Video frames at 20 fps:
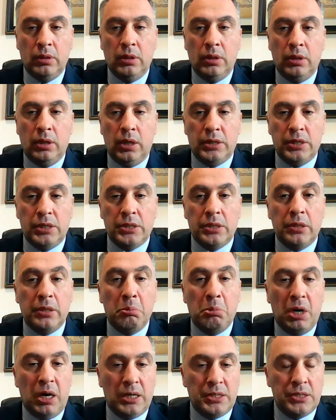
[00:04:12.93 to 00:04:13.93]
it is the
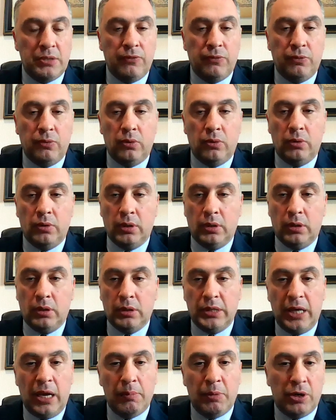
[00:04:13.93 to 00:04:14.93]
must for
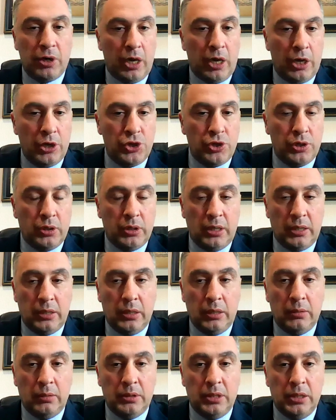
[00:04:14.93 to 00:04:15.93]
demarcation and
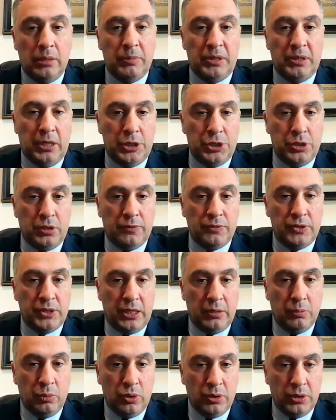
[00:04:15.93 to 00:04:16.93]
delimitation of
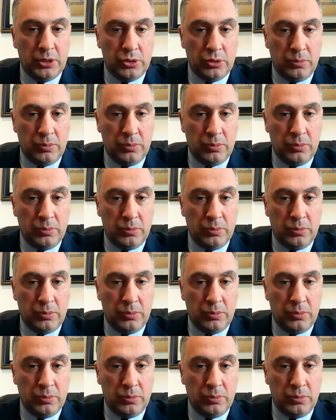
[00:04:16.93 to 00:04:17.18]
state borders to